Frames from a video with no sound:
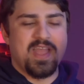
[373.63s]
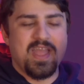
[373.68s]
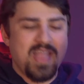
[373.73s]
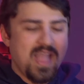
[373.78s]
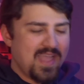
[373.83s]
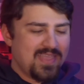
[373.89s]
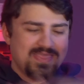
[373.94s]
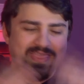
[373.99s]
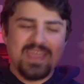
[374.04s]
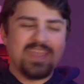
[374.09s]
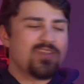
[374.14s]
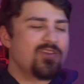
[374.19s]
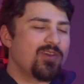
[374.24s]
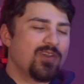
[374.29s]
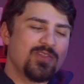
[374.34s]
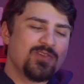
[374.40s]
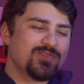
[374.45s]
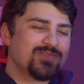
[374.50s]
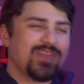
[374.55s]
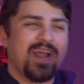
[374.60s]
And I think you
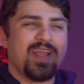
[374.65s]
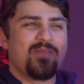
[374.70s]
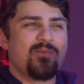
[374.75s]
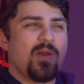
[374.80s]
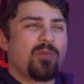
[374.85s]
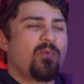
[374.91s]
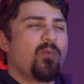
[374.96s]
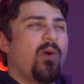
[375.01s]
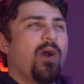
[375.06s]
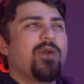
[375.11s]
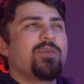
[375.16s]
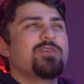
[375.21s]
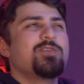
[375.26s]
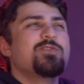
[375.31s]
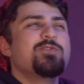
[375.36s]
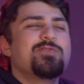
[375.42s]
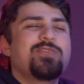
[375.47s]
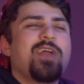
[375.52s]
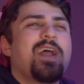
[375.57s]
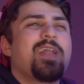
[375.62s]
could use dynamite, but why would you
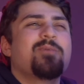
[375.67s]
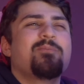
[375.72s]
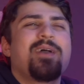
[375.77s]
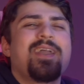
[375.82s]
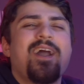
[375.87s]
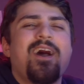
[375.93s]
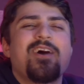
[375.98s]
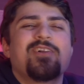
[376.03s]
use dynamite on